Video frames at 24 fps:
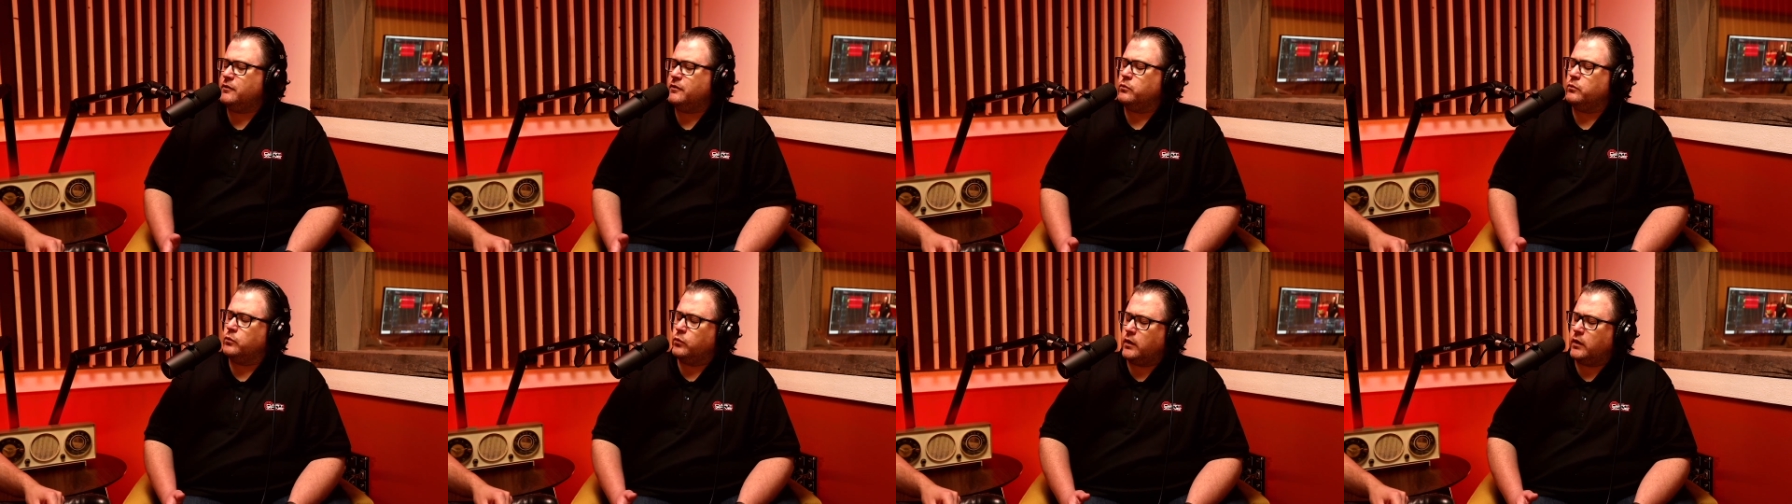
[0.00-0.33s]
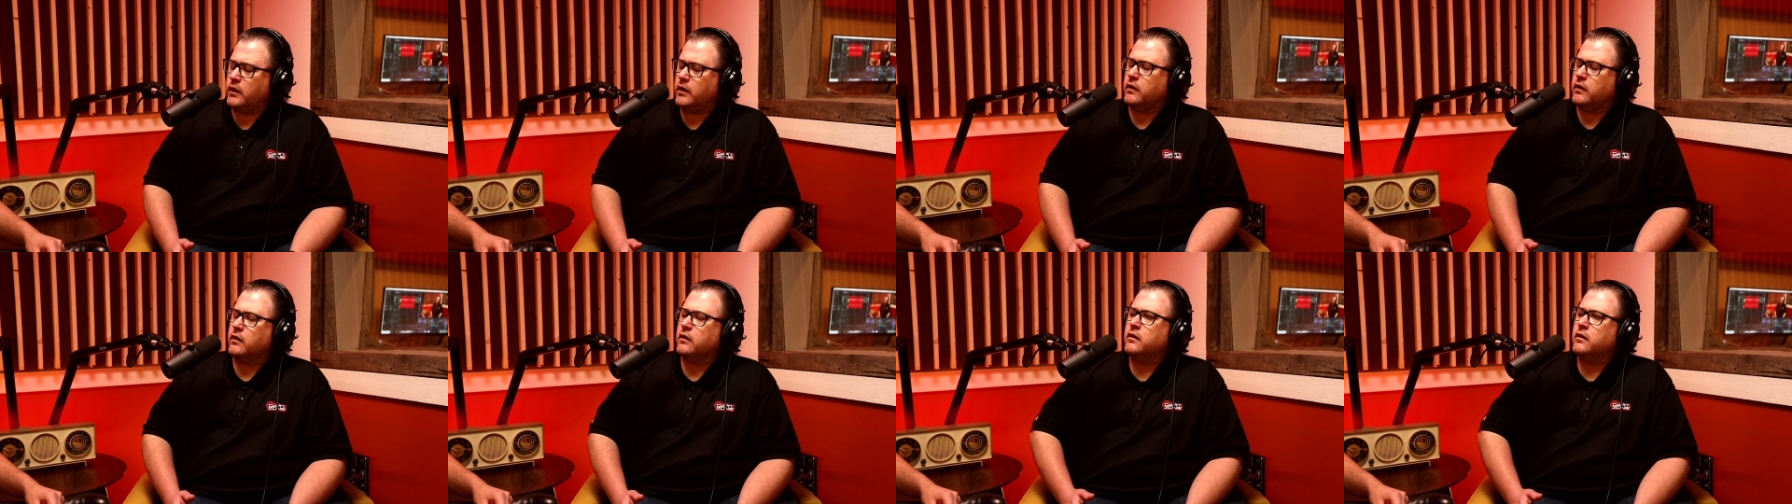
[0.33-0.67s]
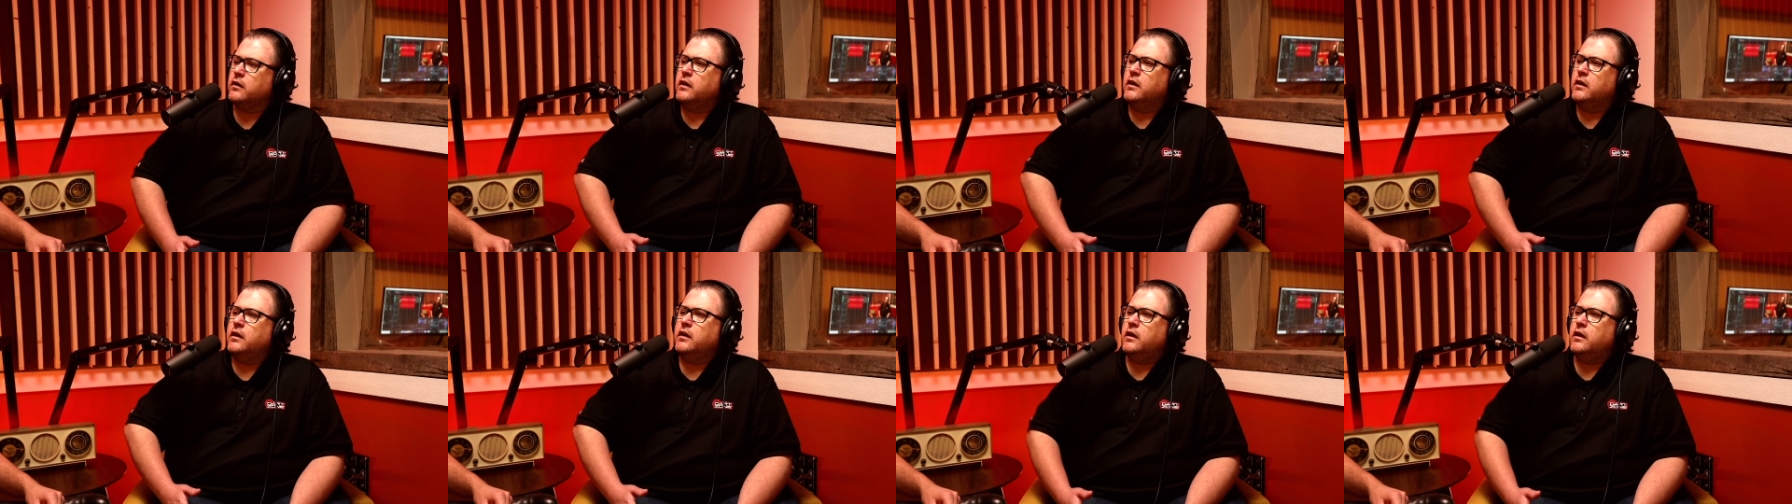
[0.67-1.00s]
of where
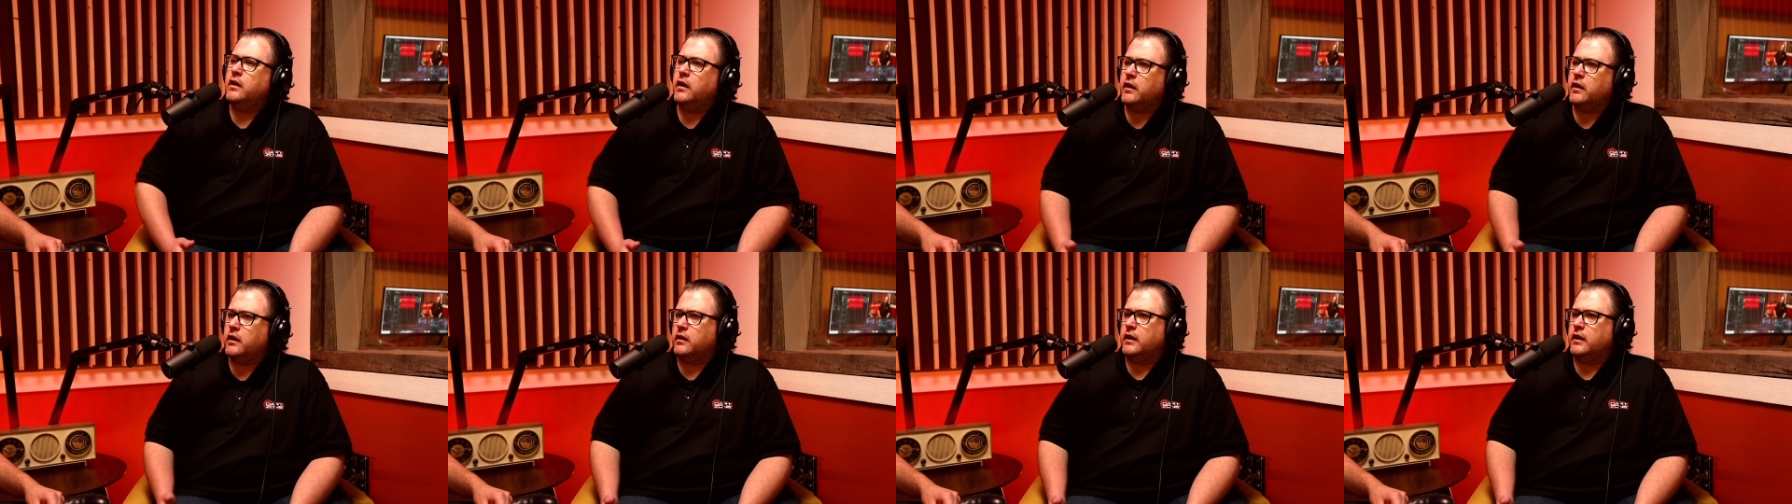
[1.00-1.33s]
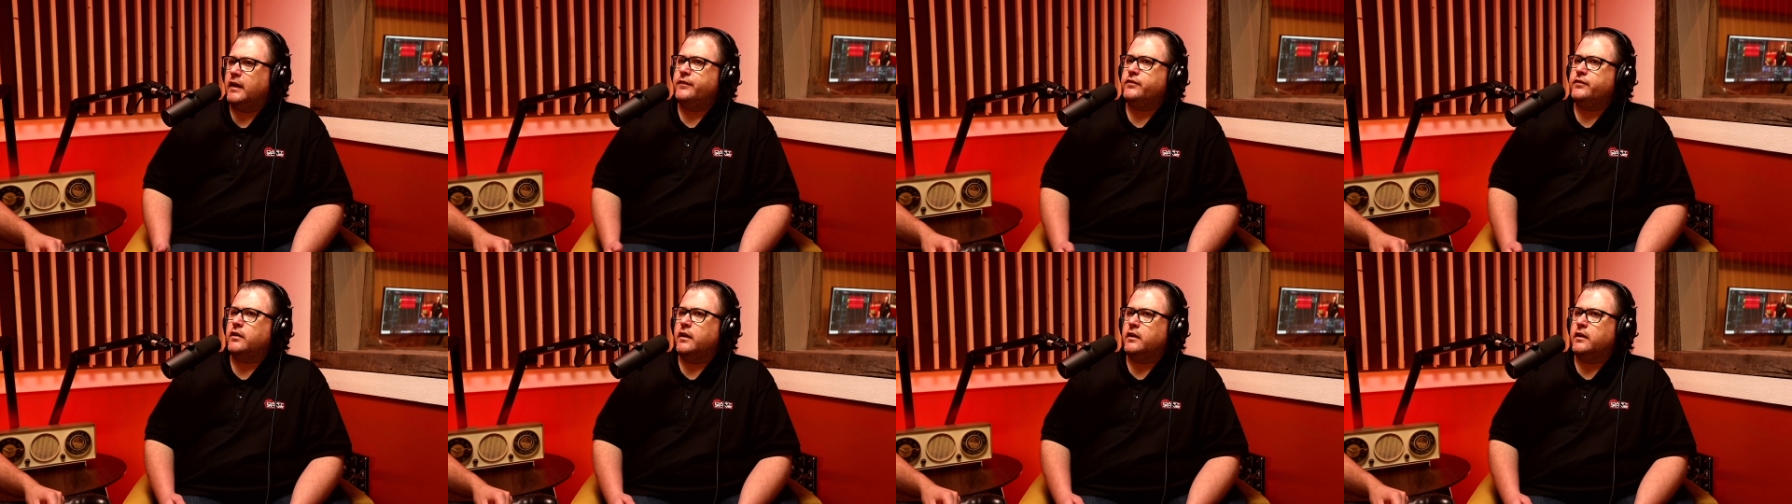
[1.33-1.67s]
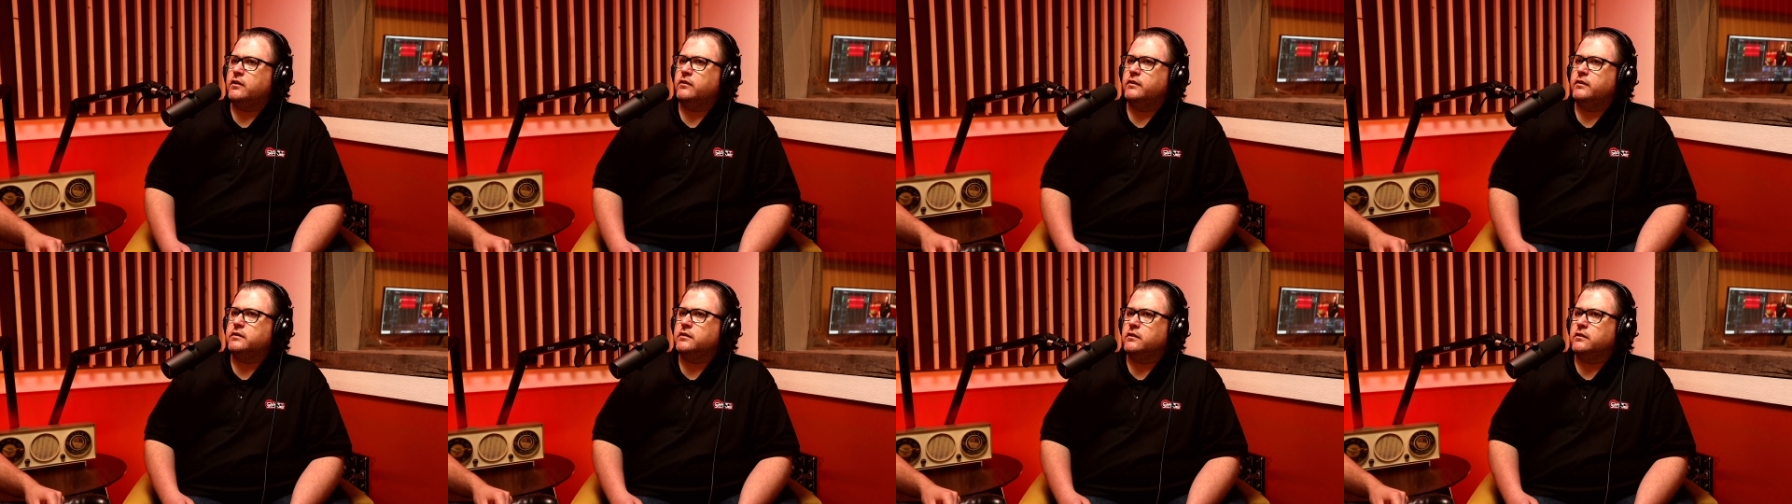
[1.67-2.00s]
on a life
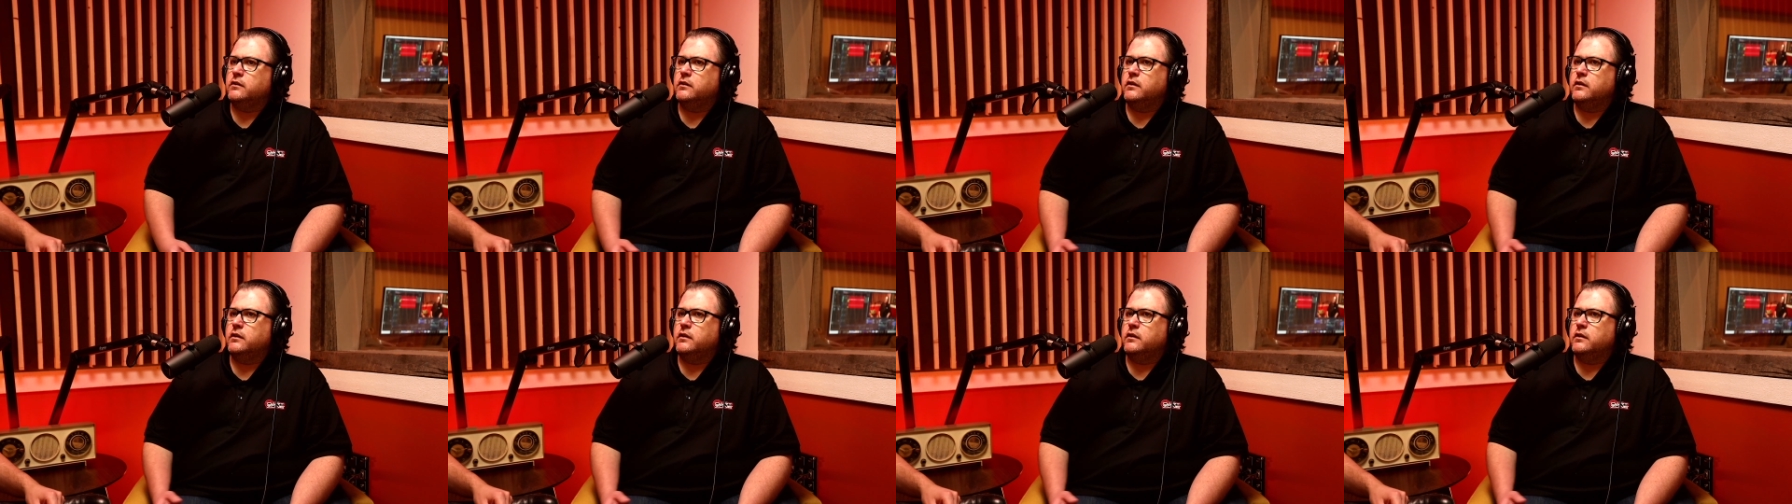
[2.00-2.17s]
cycle it